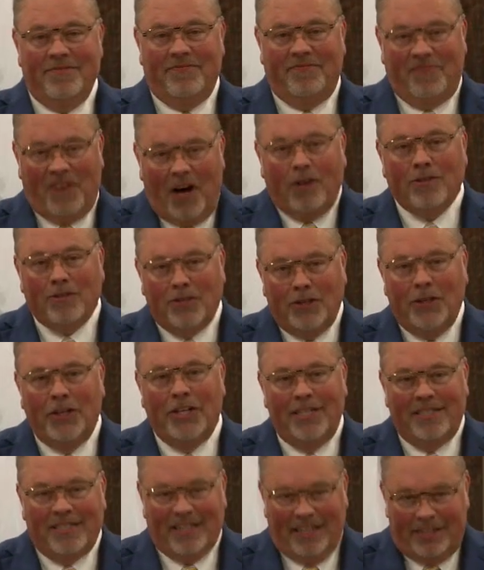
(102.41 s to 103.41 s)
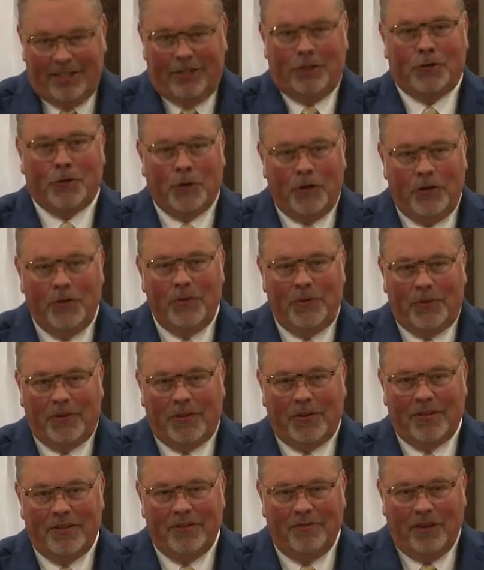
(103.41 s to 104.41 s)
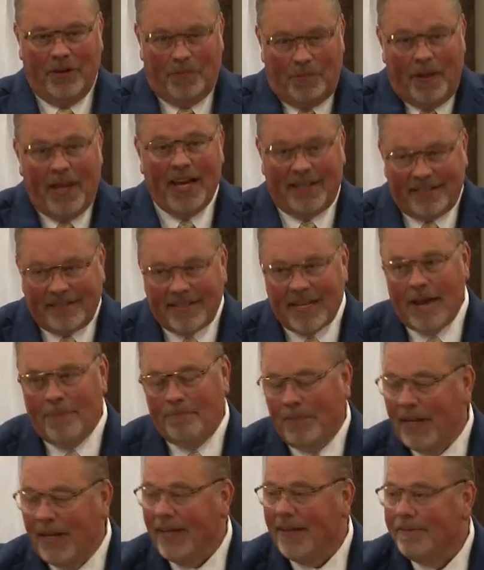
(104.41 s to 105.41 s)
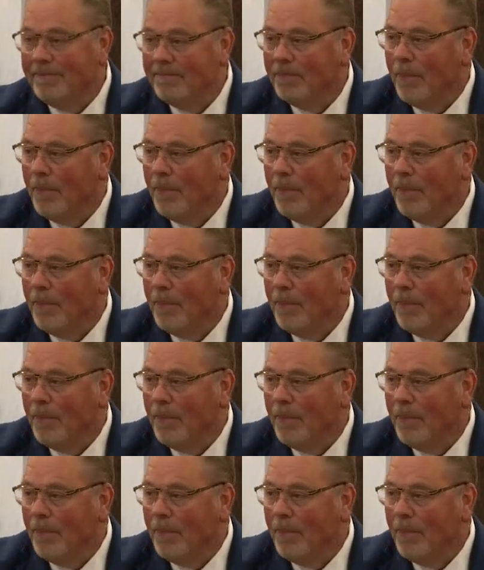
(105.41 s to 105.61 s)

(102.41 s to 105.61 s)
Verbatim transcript: falsehoods as truth would be accepted